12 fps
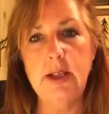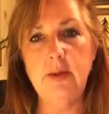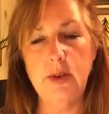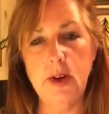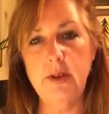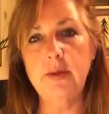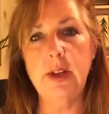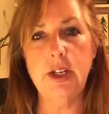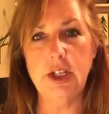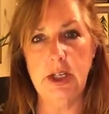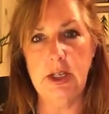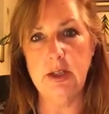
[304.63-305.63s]
very
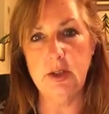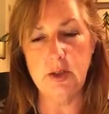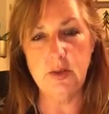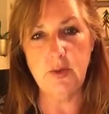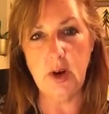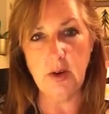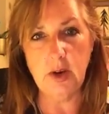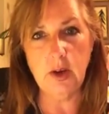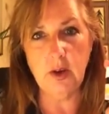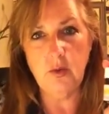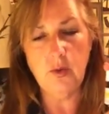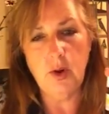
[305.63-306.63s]
flushing. So it's very
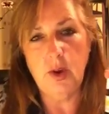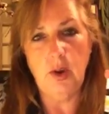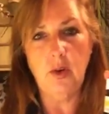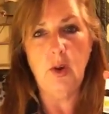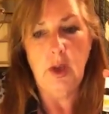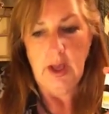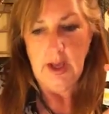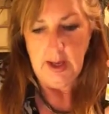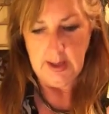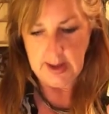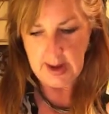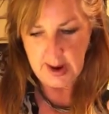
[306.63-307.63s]
good for you.
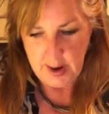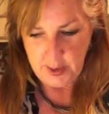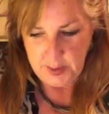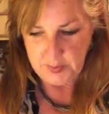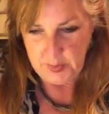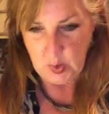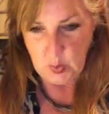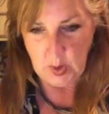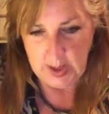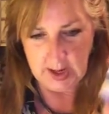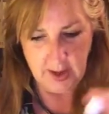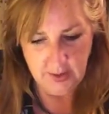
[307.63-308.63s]
Now,
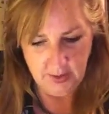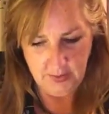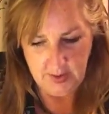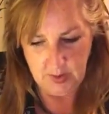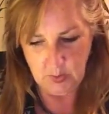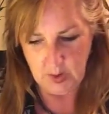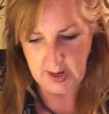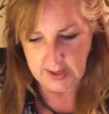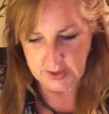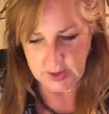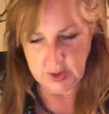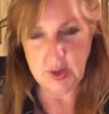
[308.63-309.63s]
one other fun way
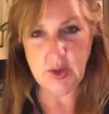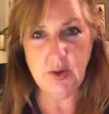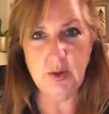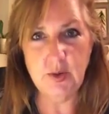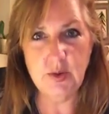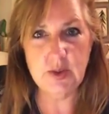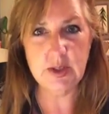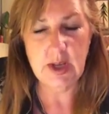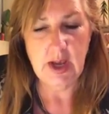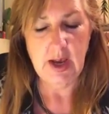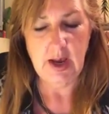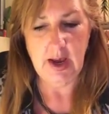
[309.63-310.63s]
to use
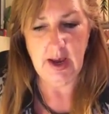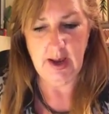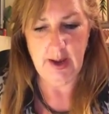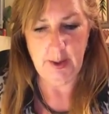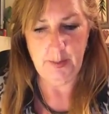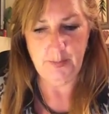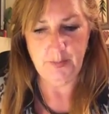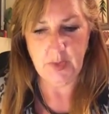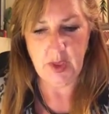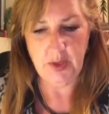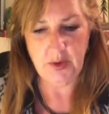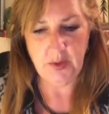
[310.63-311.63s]

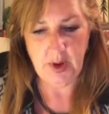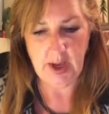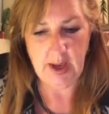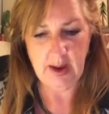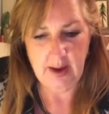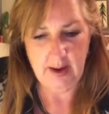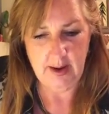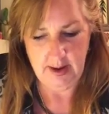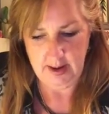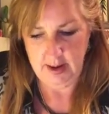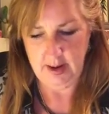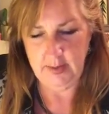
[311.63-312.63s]
3
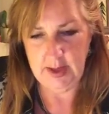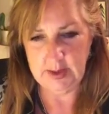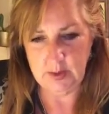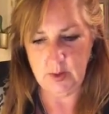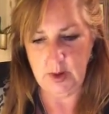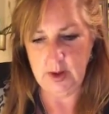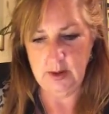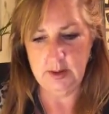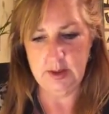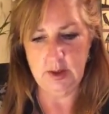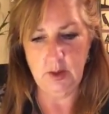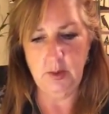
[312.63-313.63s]
of these oils.
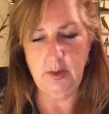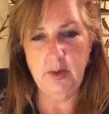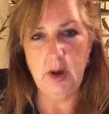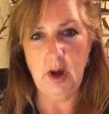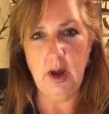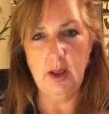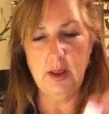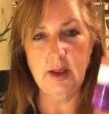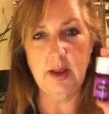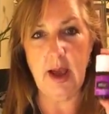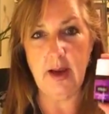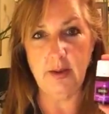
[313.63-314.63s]
So we've got the
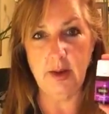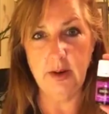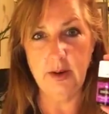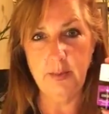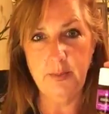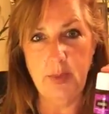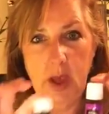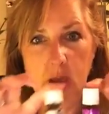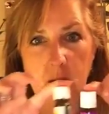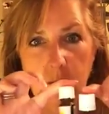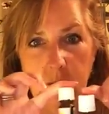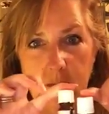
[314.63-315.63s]
lavender,
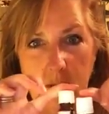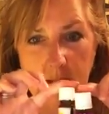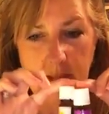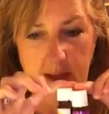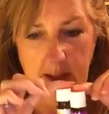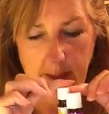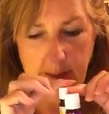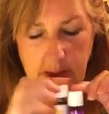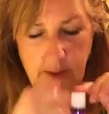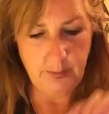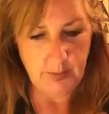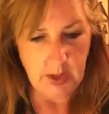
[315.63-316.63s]
we've got the
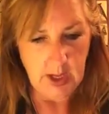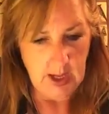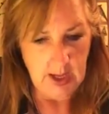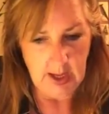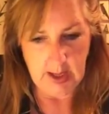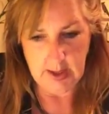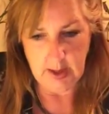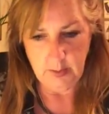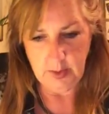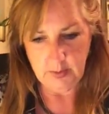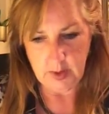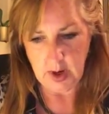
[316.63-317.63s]
lemon, and then
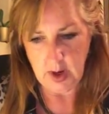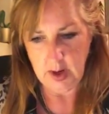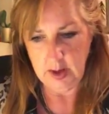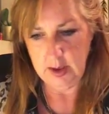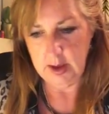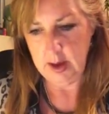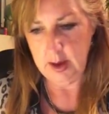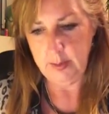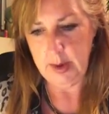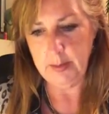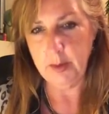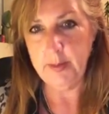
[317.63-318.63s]
we've got the
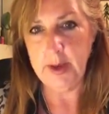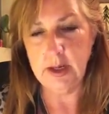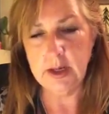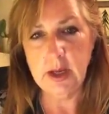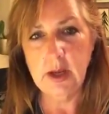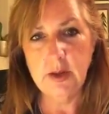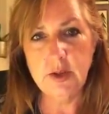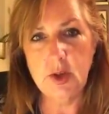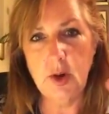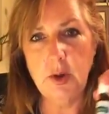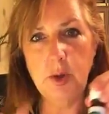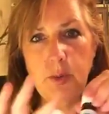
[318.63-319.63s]
peppermint.
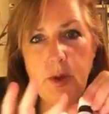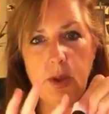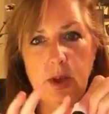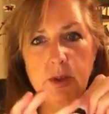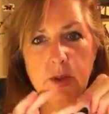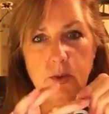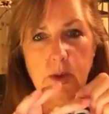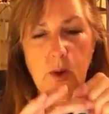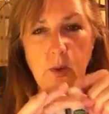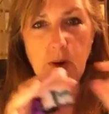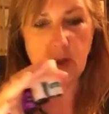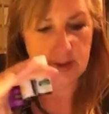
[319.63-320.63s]
So you put these 3
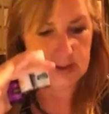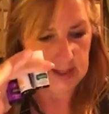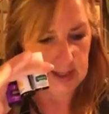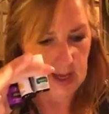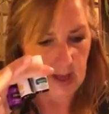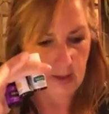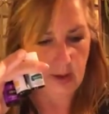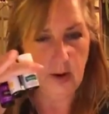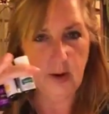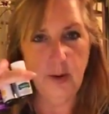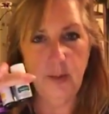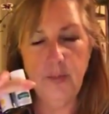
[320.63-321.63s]
oils
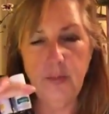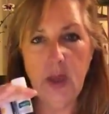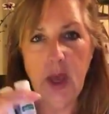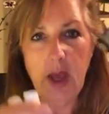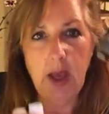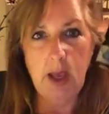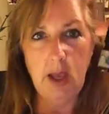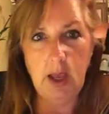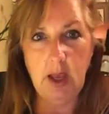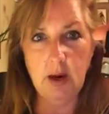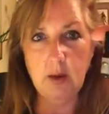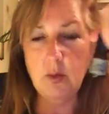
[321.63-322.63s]
together
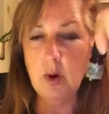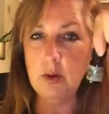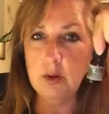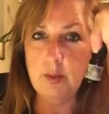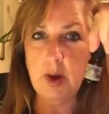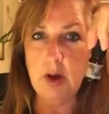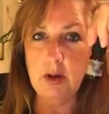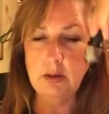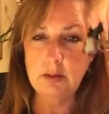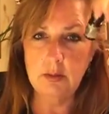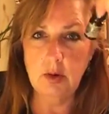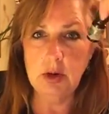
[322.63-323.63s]
in a roller ball
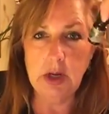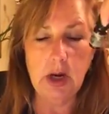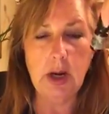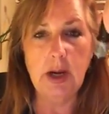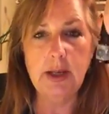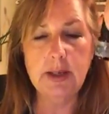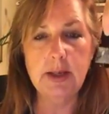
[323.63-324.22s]
or not,